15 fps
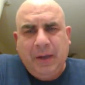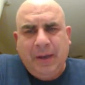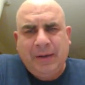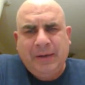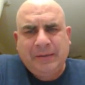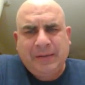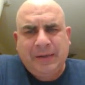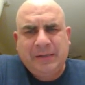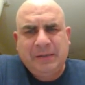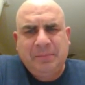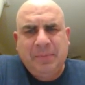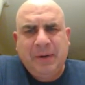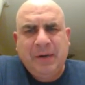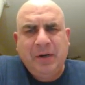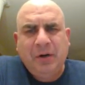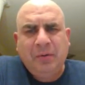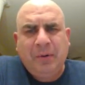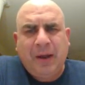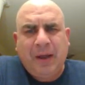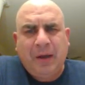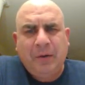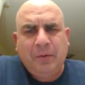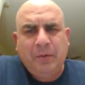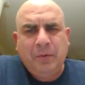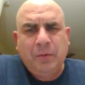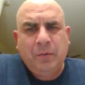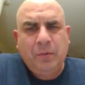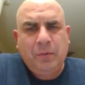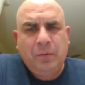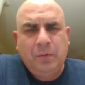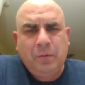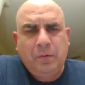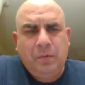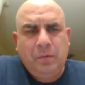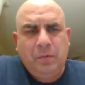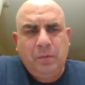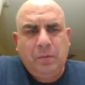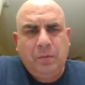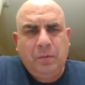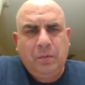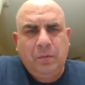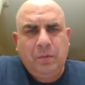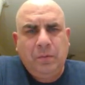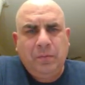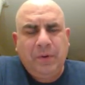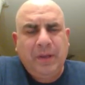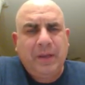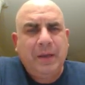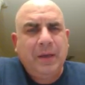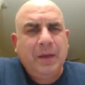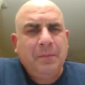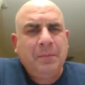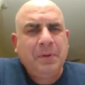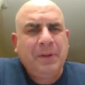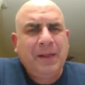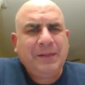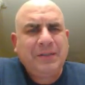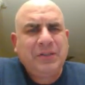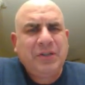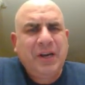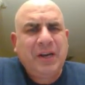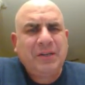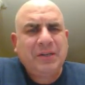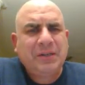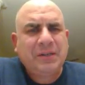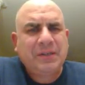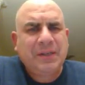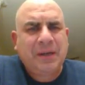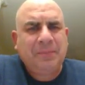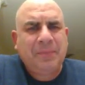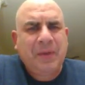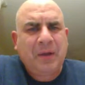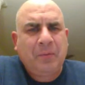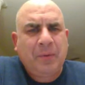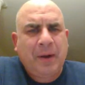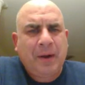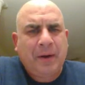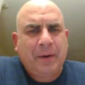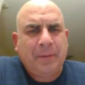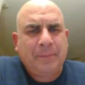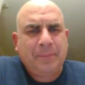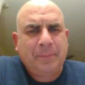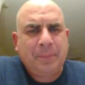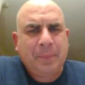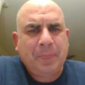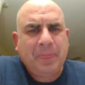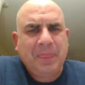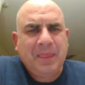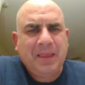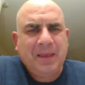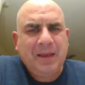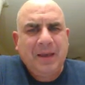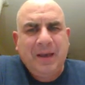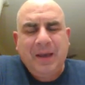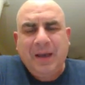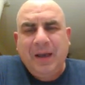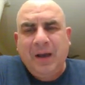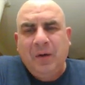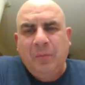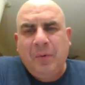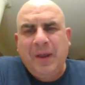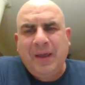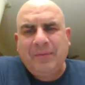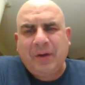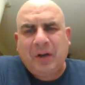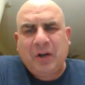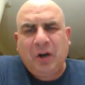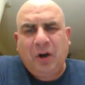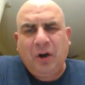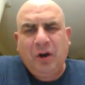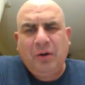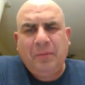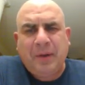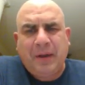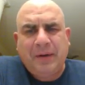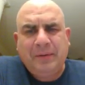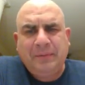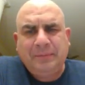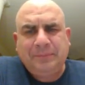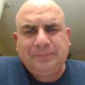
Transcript: And as I spin it around, ooh-wee. But let's change it to something where we have a carbon